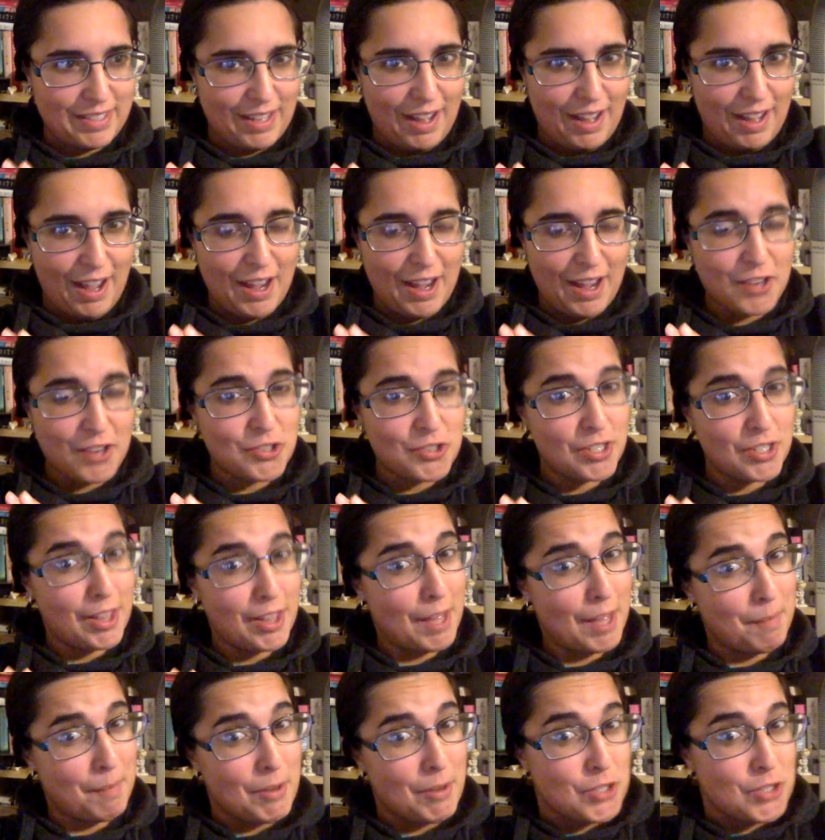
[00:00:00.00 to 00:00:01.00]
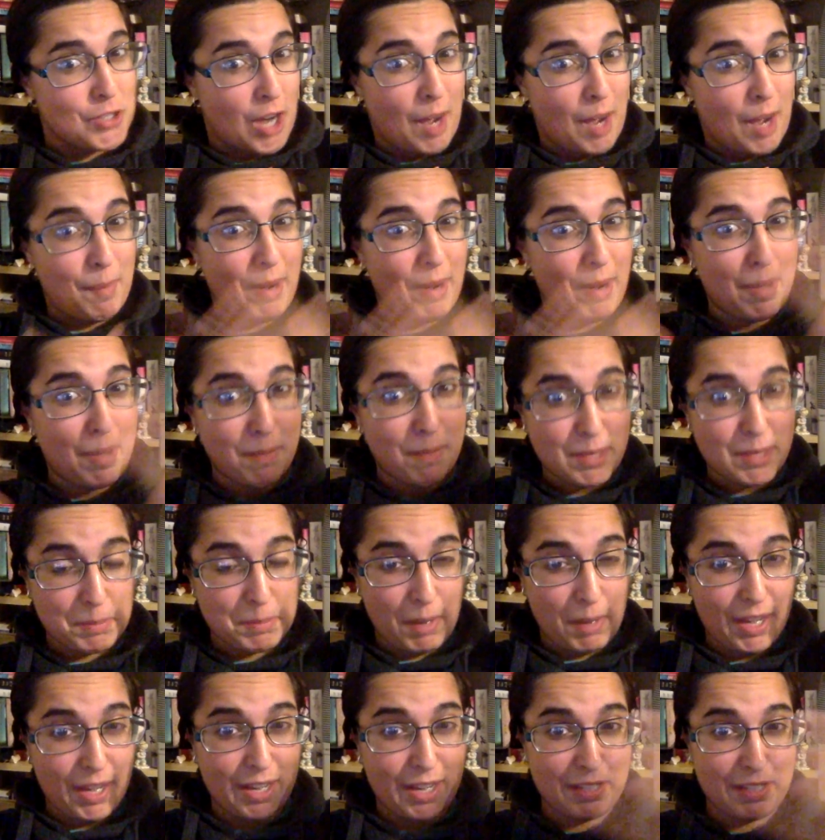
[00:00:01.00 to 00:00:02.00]
I actually like my job and I miss my
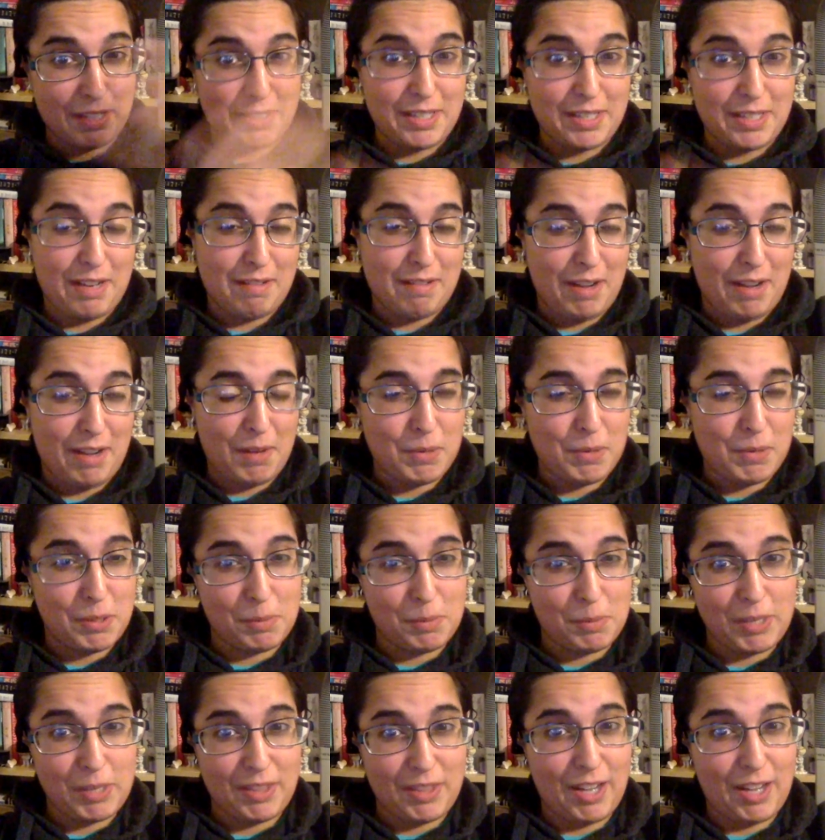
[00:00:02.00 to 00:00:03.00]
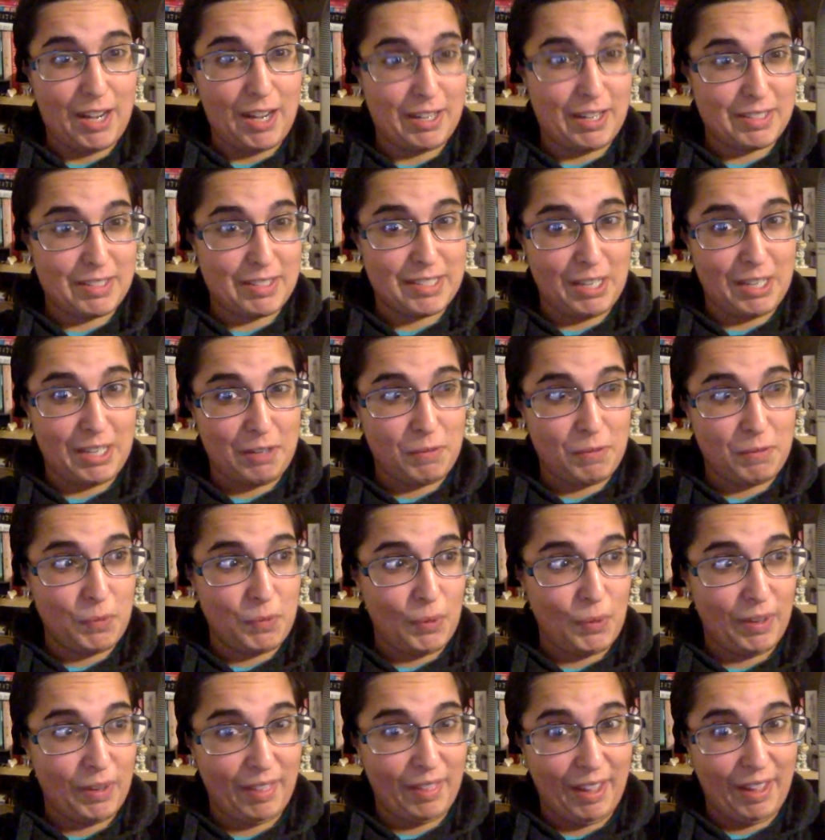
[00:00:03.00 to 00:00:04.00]
kids, and I was upset that I got sick
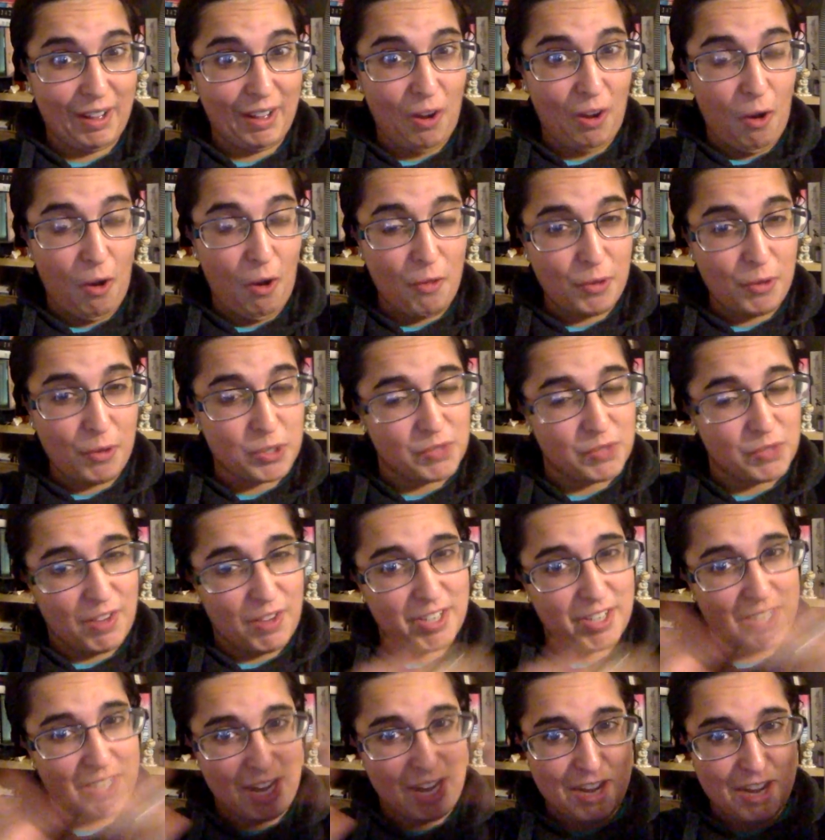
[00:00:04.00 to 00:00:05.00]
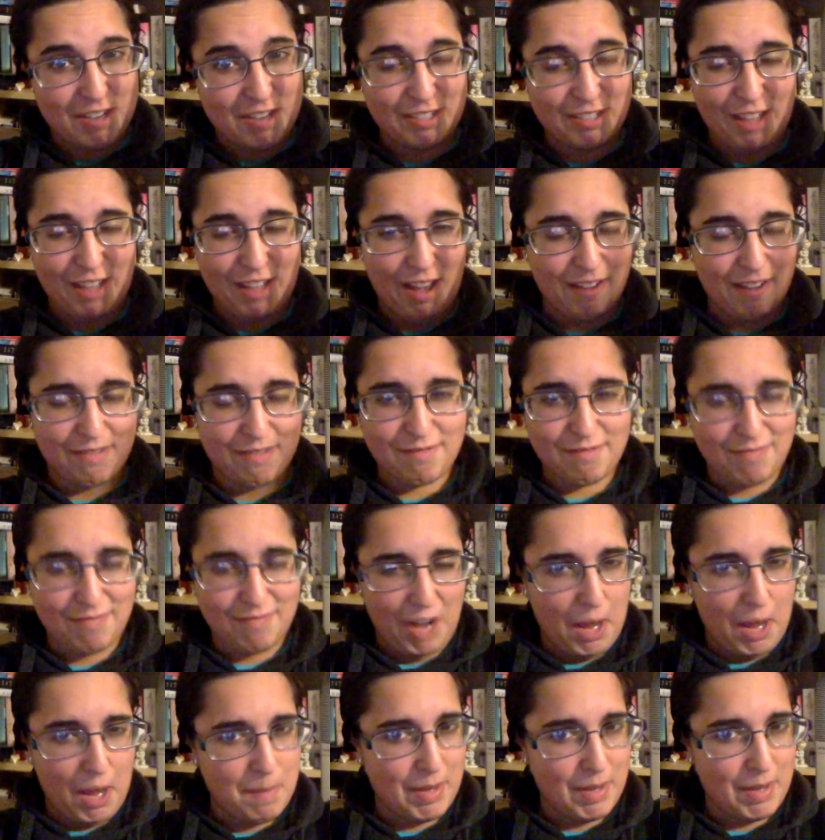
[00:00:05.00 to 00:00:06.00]
for like all those fun days that
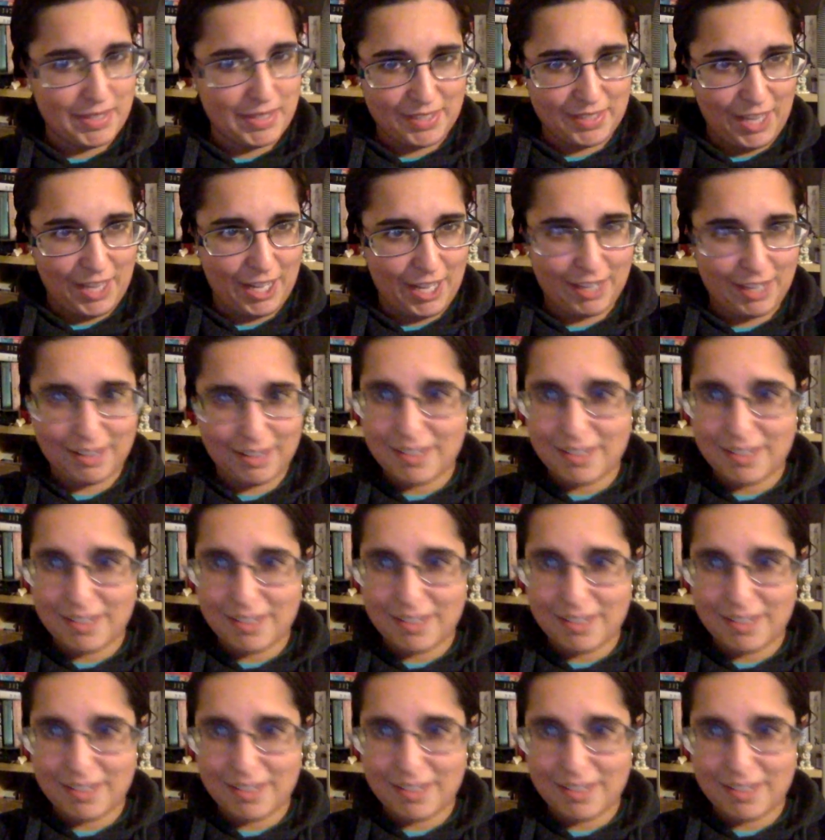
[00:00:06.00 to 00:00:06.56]
I missed, like